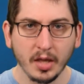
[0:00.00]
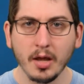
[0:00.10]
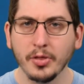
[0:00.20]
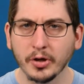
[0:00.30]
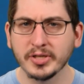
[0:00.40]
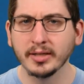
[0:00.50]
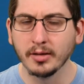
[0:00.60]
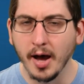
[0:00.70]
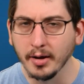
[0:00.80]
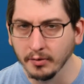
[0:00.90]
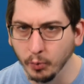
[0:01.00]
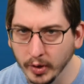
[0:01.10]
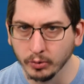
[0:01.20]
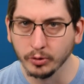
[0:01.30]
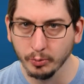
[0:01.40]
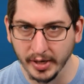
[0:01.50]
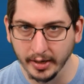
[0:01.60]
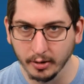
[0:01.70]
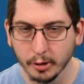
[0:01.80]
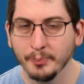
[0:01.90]
There's a lot of wiggle room
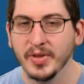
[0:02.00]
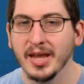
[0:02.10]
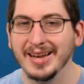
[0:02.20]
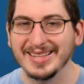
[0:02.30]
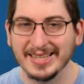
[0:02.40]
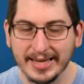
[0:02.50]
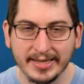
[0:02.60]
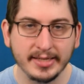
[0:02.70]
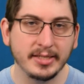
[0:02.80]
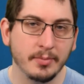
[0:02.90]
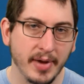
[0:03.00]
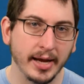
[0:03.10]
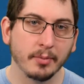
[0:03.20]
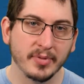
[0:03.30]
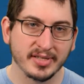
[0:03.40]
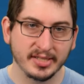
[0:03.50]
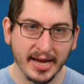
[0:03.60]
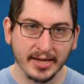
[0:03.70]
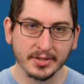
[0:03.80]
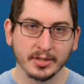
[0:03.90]
here, and it's easy to make
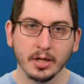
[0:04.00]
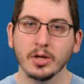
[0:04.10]
mistakes.